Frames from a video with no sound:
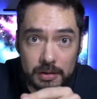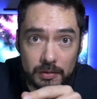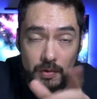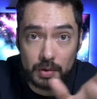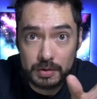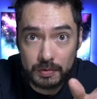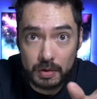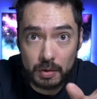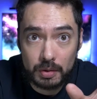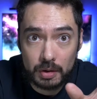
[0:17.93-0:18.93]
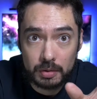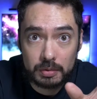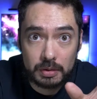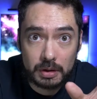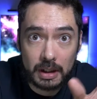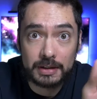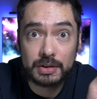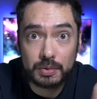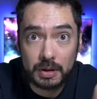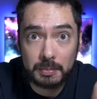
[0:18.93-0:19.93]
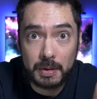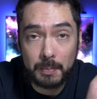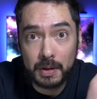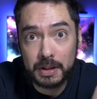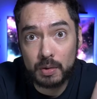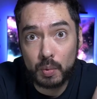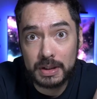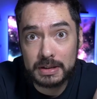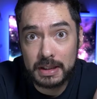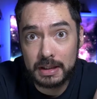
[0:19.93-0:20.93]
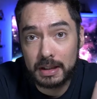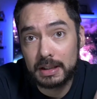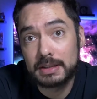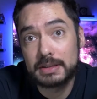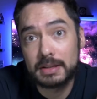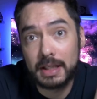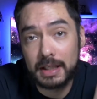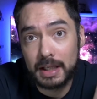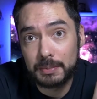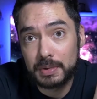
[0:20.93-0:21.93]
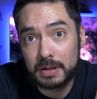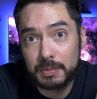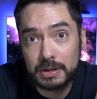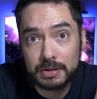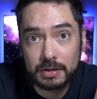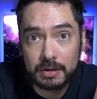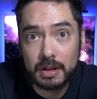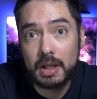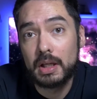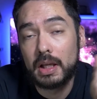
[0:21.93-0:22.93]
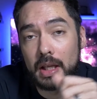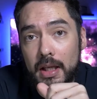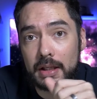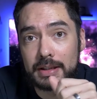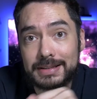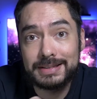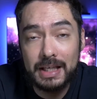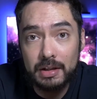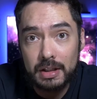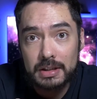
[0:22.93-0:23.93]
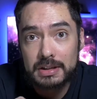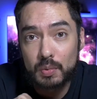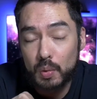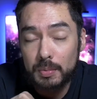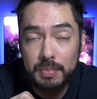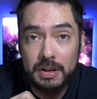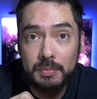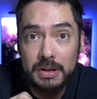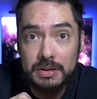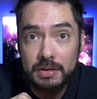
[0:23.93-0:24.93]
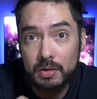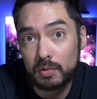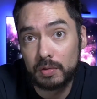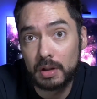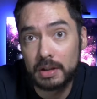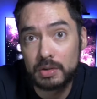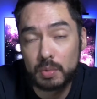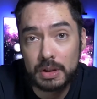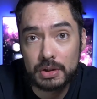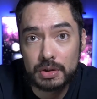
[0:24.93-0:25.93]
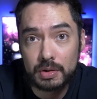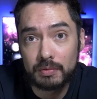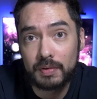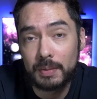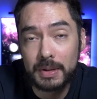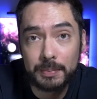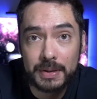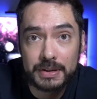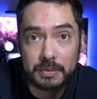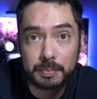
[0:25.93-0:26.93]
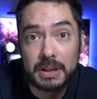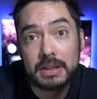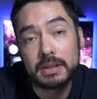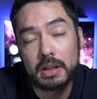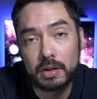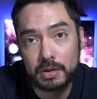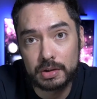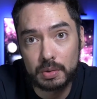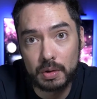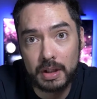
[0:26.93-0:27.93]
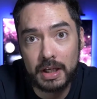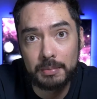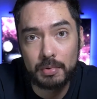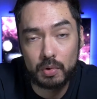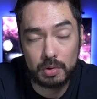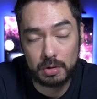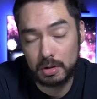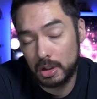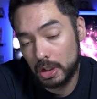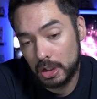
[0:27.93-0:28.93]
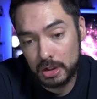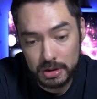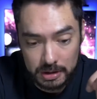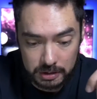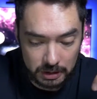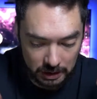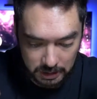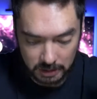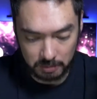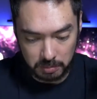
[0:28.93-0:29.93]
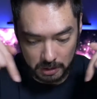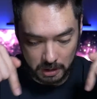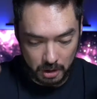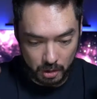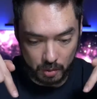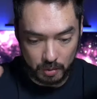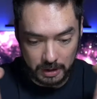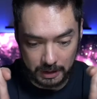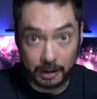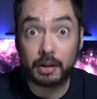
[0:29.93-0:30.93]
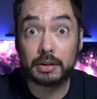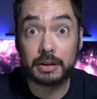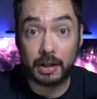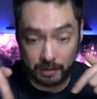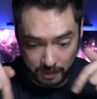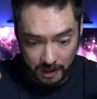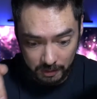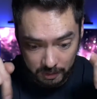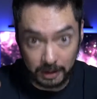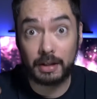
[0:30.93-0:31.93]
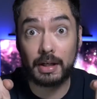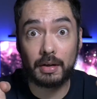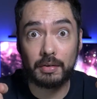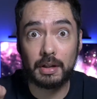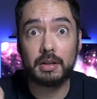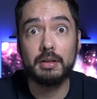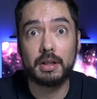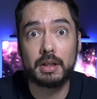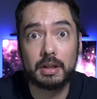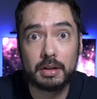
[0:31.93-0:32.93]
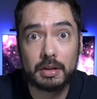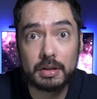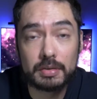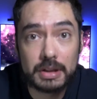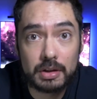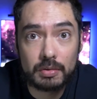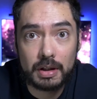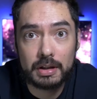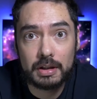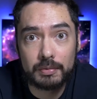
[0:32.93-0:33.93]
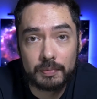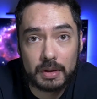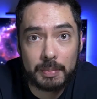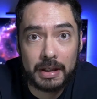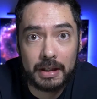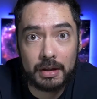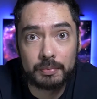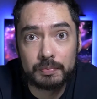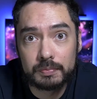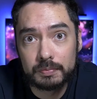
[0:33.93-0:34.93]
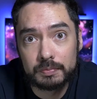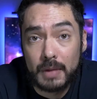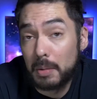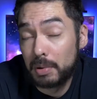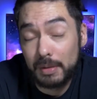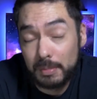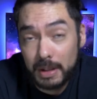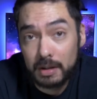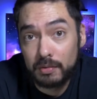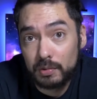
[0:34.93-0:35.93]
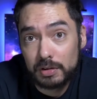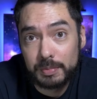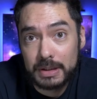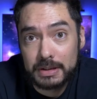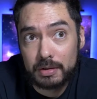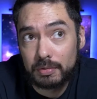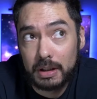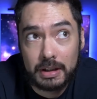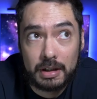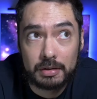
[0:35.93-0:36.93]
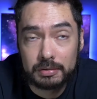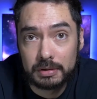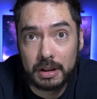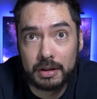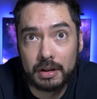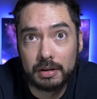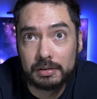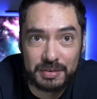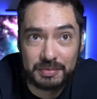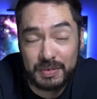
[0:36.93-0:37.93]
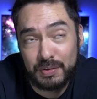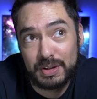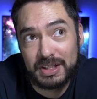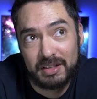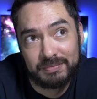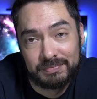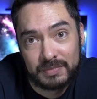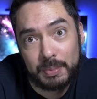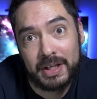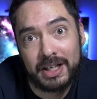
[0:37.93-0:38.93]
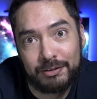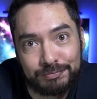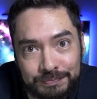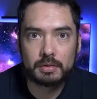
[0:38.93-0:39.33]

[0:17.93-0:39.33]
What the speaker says: for those of you who don't know, I stream Monday, Wednesday nights at 9 p.m. Eastern and Saturdays at 1 p.m. Eastern over on Twitch. You can find me at pistolpete_nap, or just look below and click that link down there and it'll take you right there. Come hang out. I'm probably making a fool of myself right now on there. We have a good time. Come hang out.